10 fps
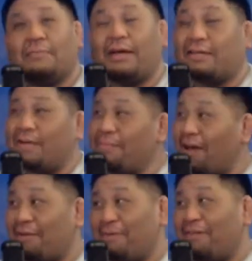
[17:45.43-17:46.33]
I'm like, because I'm
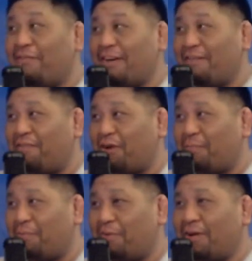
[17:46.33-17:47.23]
not a motherfucking
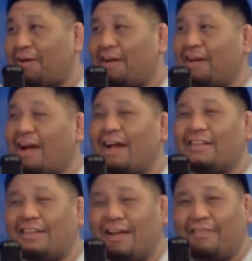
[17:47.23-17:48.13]
farmer, bro. Like
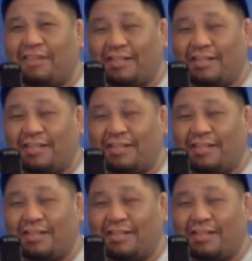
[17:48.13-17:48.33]
I've done the shit.